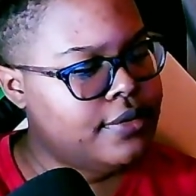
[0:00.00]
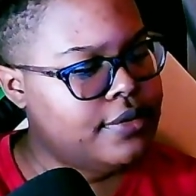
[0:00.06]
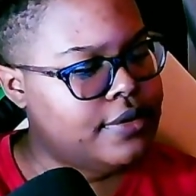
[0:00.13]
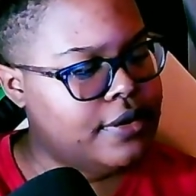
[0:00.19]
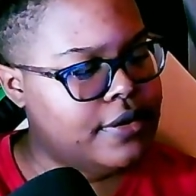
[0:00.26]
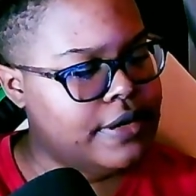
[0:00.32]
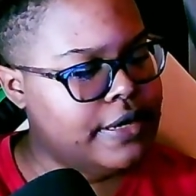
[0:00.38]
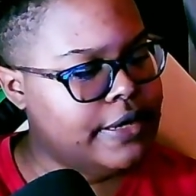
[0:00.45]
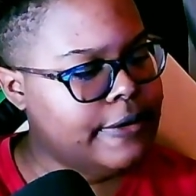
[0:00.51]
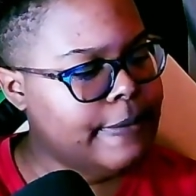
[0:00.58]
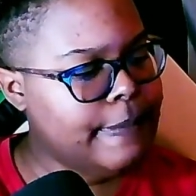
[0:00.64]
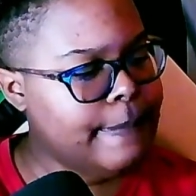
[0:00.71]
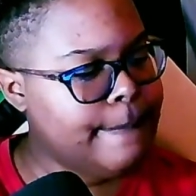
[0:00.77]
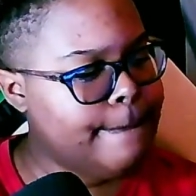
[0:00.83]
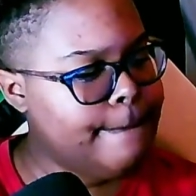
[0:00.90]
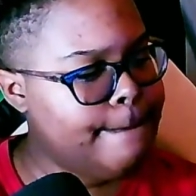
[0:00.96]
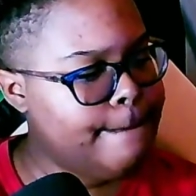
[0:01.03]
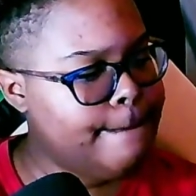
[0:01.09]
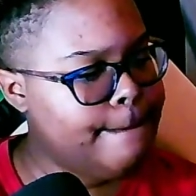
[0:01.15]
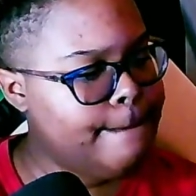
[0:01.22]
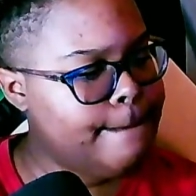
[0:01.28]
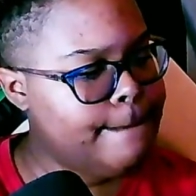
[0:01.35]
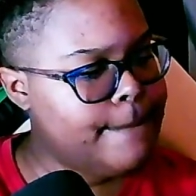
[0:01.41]
All right.
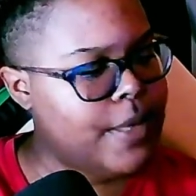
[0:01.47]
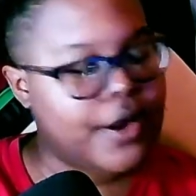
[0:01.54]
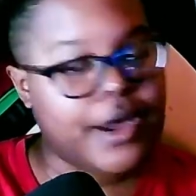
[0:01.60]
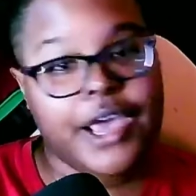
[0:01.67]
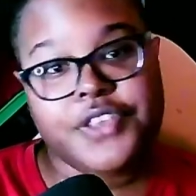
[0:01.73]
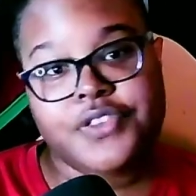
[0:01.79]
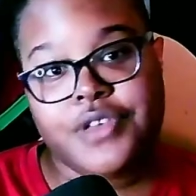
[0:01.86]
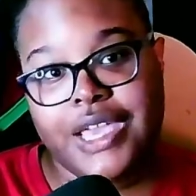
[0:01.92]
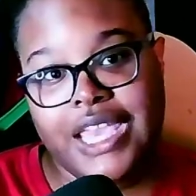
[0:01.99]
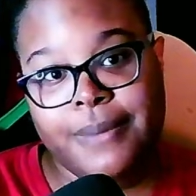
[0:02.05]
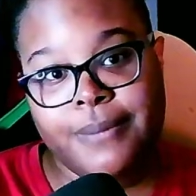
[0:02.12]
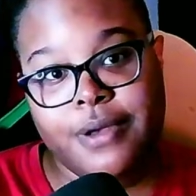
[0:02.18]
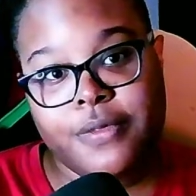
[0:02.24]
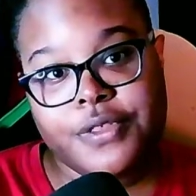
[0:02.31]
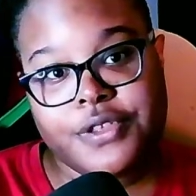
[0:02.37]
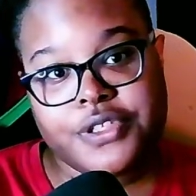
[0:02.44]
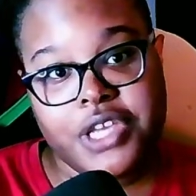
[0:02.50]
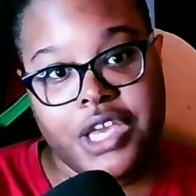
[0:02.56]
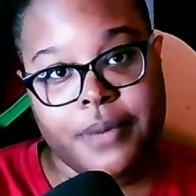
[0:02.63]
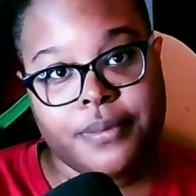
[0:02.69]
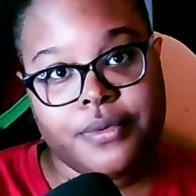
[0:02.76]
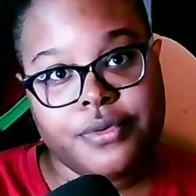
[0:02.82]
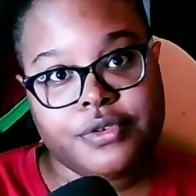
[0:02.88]
Okay, so I emailed the
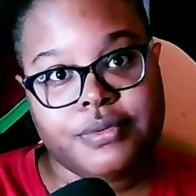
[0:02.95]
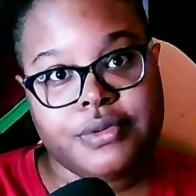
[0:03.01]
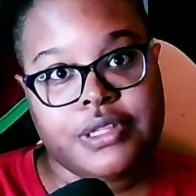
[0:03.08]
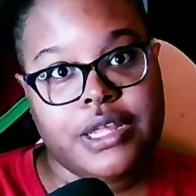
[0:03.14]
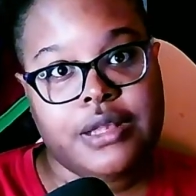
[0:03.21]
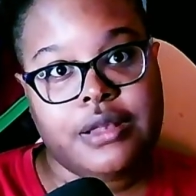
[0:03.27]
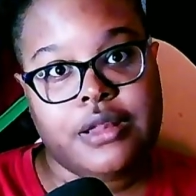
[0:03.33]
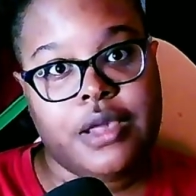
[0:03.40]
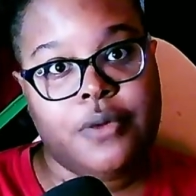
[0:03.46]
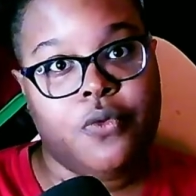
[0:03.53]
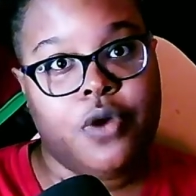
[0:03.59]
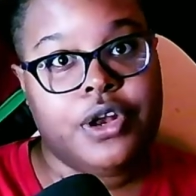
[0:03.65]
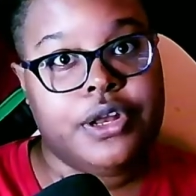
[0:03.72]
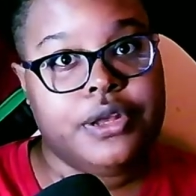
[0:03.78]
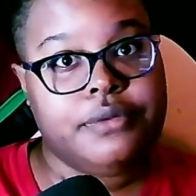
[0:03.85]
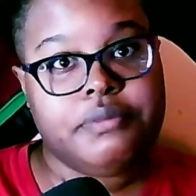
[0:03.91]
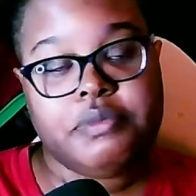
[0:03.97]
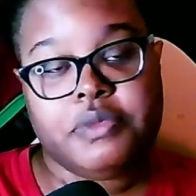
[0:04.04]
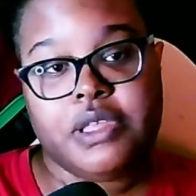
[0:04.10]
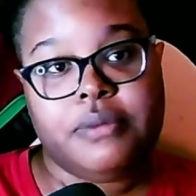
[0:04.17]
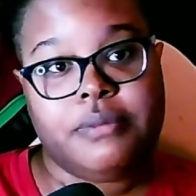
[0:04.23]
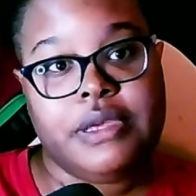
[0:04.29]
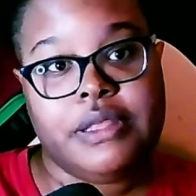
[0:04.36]
samples, but then they wanted
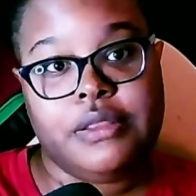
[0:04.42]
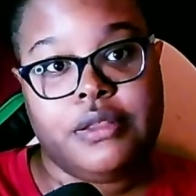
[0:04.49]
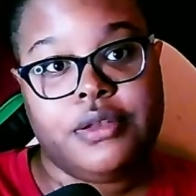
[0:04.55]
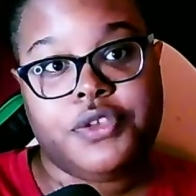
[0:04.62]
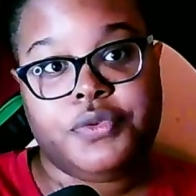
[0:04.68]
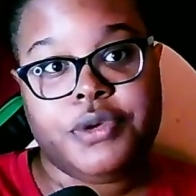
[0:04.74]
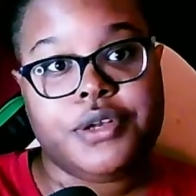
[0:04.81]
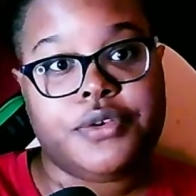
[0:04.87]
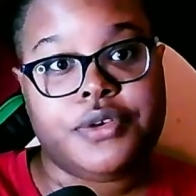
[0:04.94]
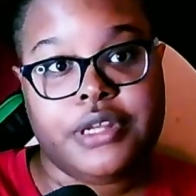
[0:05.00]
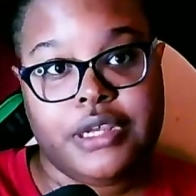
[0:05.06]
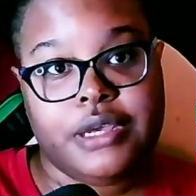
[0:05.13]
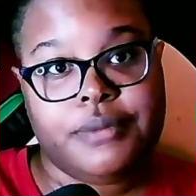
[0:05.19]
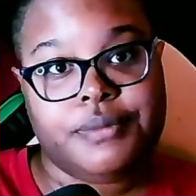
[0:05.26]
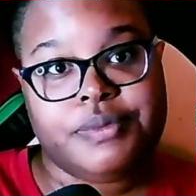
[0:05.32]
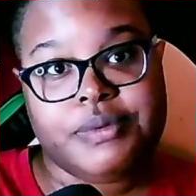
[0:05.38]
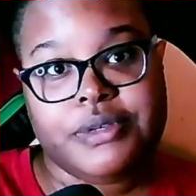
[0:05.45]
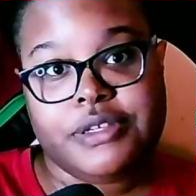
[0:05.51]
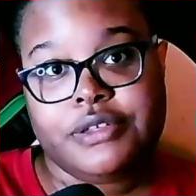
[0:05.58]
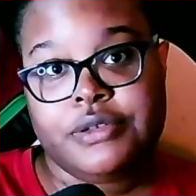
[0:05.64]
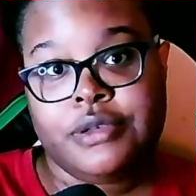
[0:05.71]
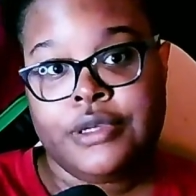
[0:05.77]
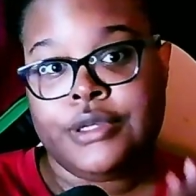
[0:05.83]
them in the Twitter DMs
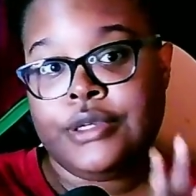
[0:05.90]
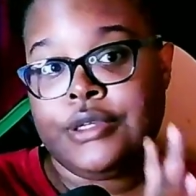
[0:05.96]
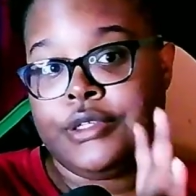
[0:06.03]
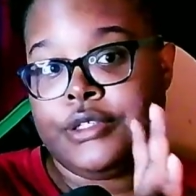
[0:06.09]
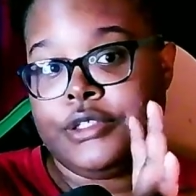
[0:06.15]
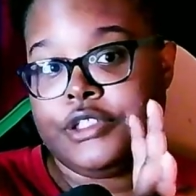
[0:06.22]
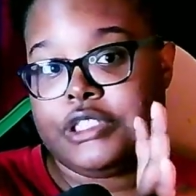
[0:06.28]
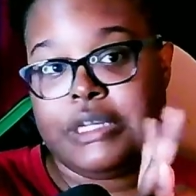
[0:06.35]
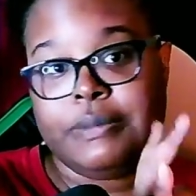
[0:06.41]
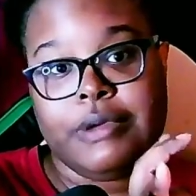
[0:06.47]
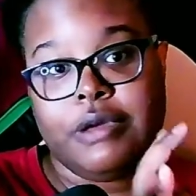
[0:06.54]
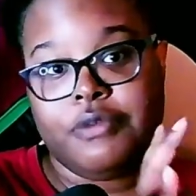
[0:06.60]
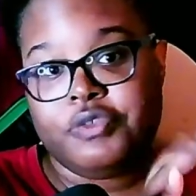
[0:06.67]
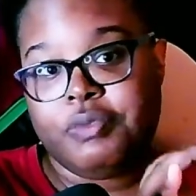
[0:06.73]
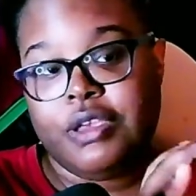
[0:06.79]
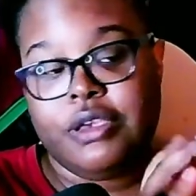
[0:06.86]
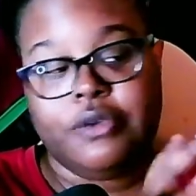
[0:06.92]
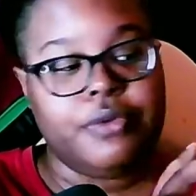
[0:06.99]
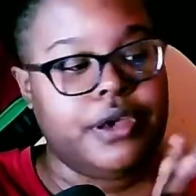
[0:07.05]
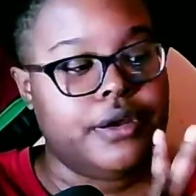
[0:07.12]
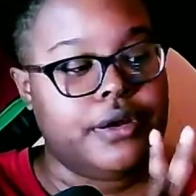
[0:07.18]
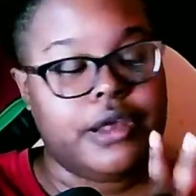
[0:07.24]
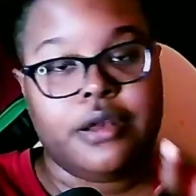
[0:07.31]
because Gmail was being
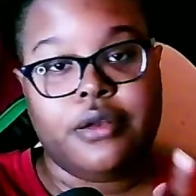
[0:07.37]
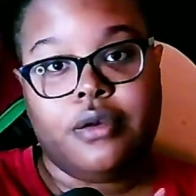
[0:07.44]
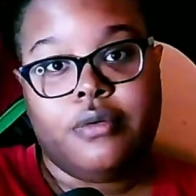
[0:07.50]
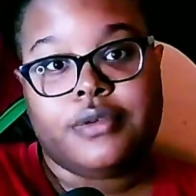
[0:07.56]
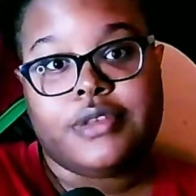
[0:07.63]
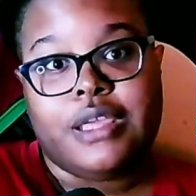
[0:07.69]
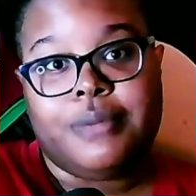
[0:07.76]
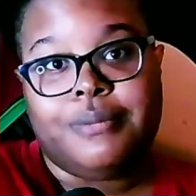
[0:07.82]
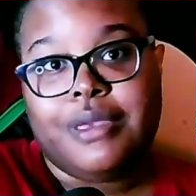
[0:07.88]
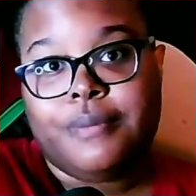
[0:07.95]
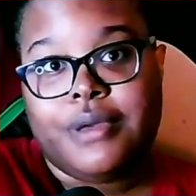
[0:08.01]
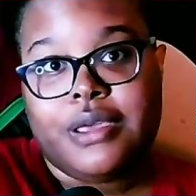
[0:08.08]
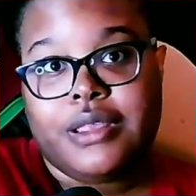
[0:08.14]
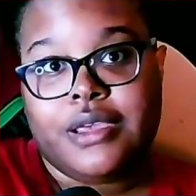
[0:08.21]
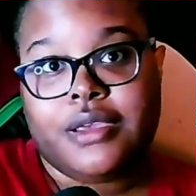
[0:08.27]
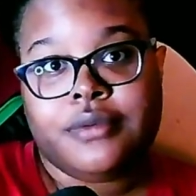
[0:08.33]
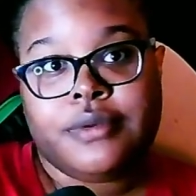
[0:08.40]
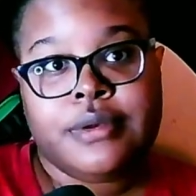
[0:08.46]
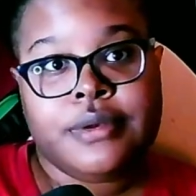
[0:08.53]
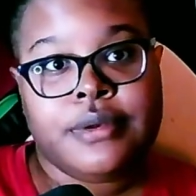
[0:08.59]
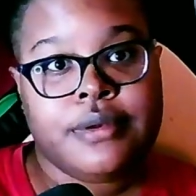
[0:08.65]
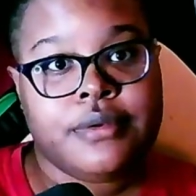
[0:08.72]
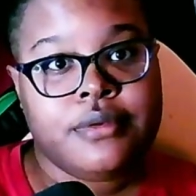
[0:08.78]
weird. I don't know what they meant by that.
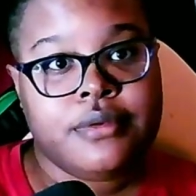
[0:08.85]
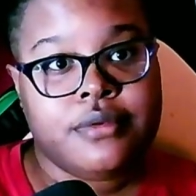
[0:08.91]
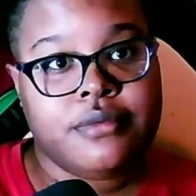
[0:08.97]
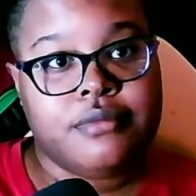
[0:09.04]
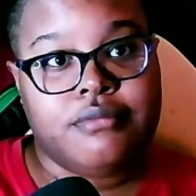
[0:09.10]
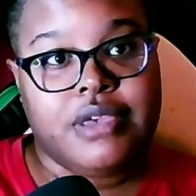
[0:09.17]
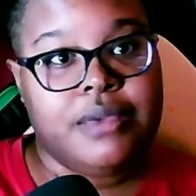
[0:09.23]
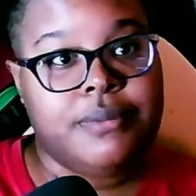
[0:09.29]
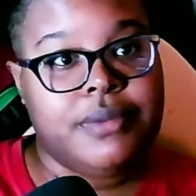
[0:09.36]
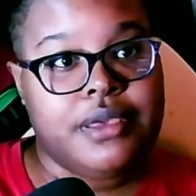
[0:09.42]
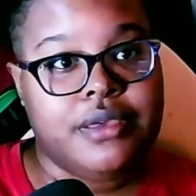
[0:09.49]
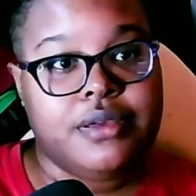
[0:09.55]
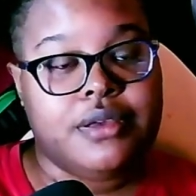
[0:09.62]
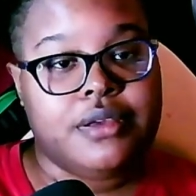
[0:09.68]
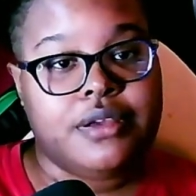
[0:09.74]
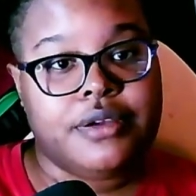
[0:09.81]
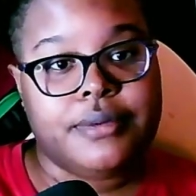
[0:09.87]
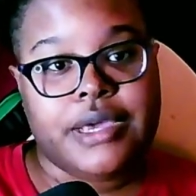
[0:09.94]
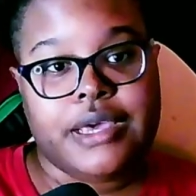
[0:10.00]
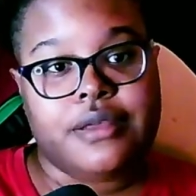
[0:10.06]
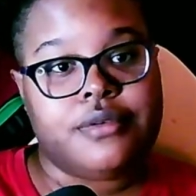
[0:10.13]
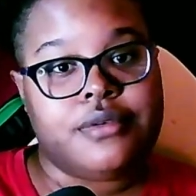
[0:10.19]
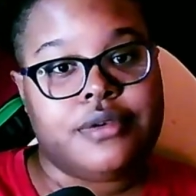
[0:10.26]
Maybe, I
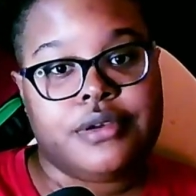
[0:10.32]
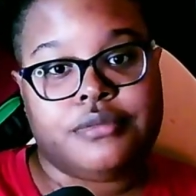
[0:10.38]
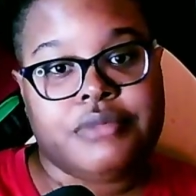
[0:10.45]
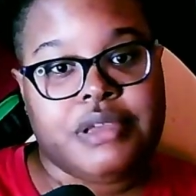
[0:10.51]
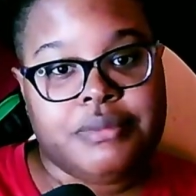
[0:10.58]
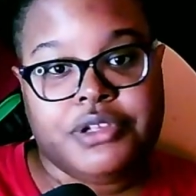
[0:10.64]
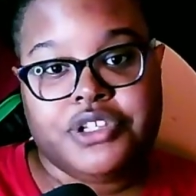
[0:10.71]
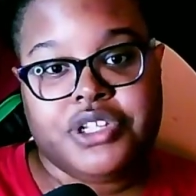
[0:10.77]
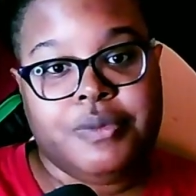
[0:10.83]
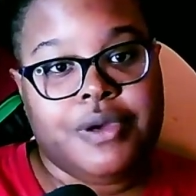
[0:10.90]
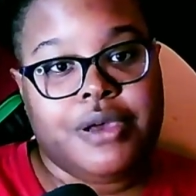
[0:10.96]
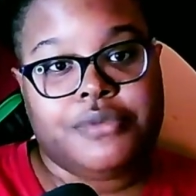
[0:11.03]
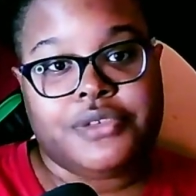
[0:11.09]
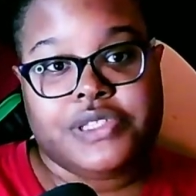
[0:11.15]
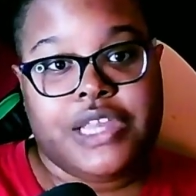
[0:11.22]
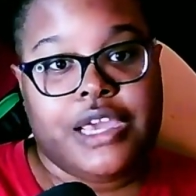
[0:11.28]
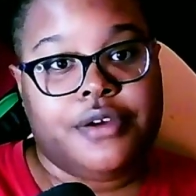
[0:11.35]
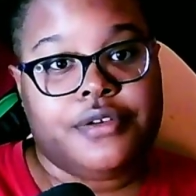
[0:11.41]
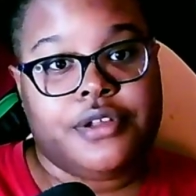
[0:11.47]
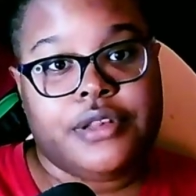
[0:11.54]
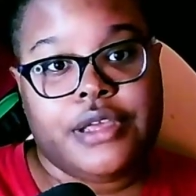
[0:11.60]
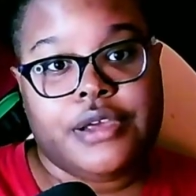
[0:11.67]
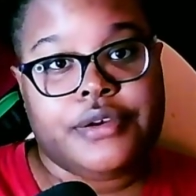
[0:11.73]
don't know. Maybe Gmail was down
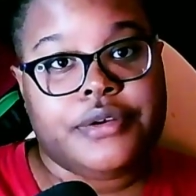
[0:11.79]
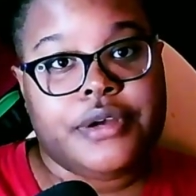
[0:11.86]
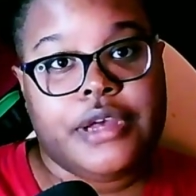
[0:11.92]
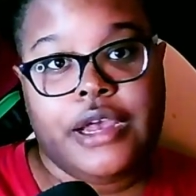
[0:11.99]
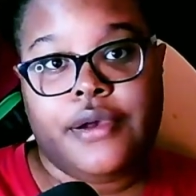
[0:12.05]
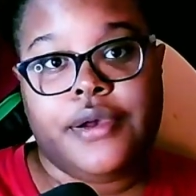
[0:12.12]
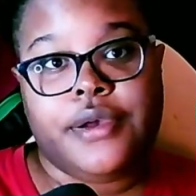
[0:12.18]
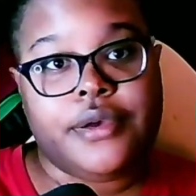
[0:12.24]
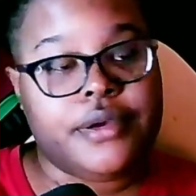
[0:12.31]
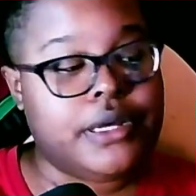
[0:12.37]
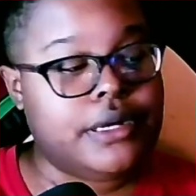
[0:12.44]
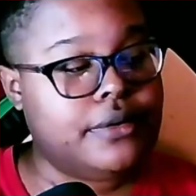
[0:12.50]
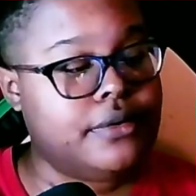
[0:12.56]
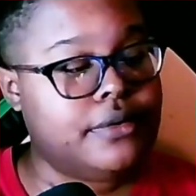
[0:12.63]
in their area. I don't